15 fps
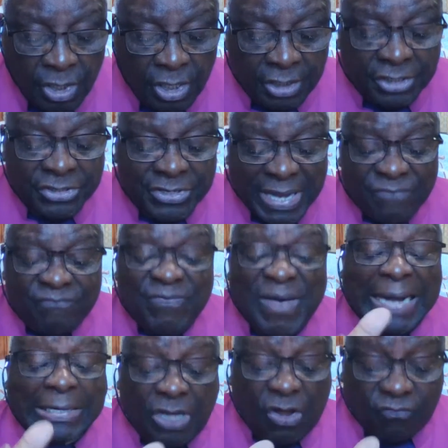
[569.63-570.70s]
It is a
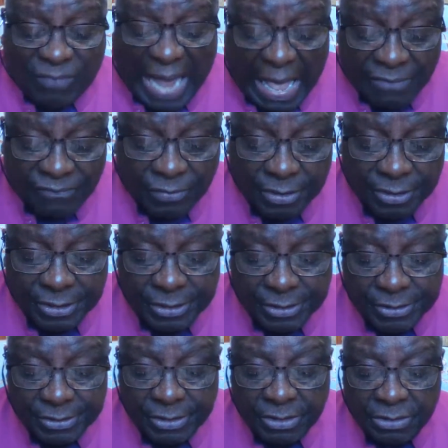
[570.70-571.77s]
fact of life
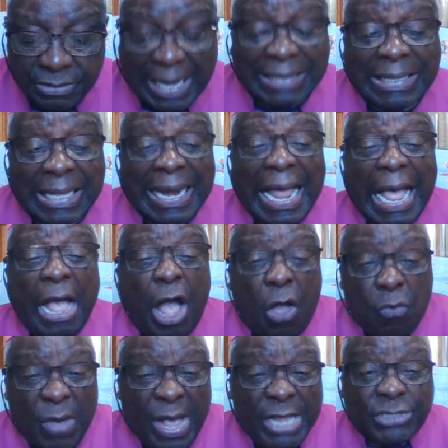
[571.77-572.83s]
that there are
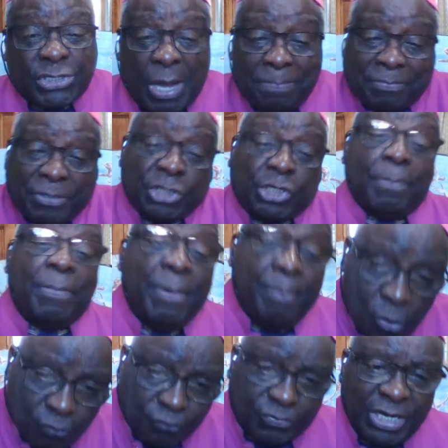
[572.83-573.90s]
always something to be
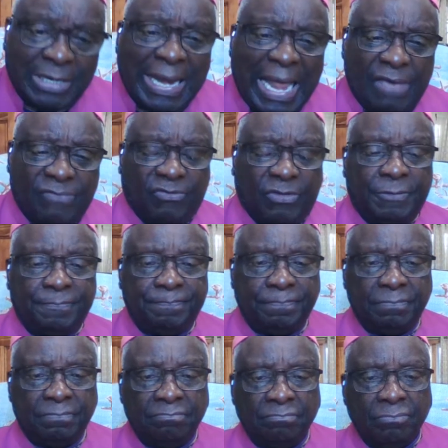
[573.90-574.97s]
moved in life,
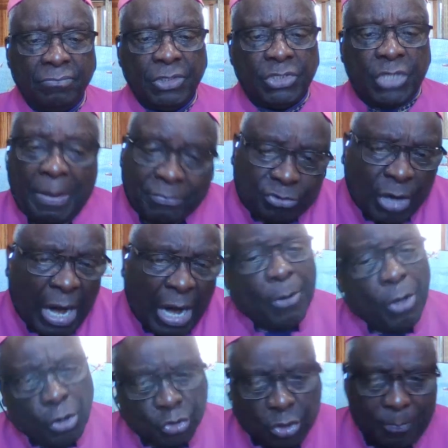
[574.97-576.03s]
some
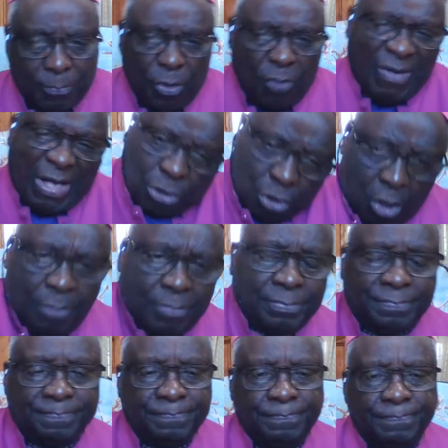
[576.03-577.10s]
troubles to be overcome,
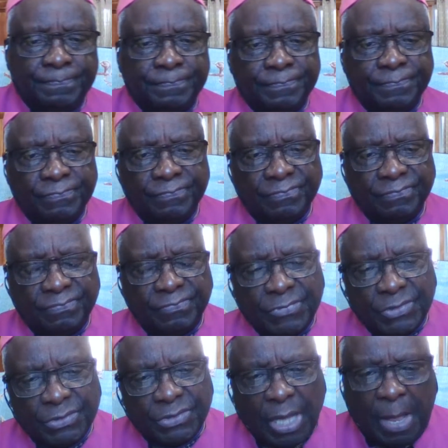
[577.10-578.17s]

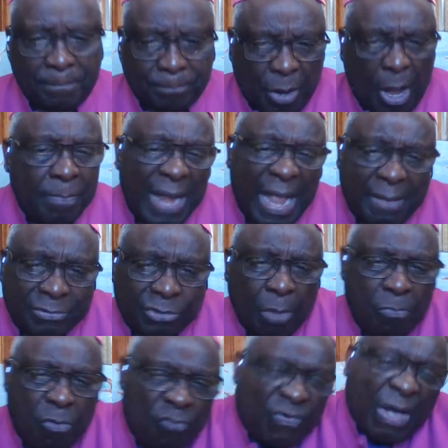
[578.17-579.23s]
some problems to
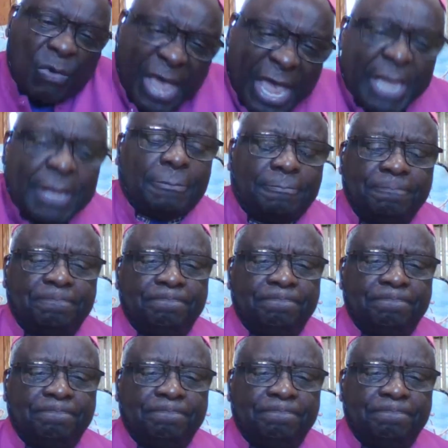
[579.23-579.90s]
move away.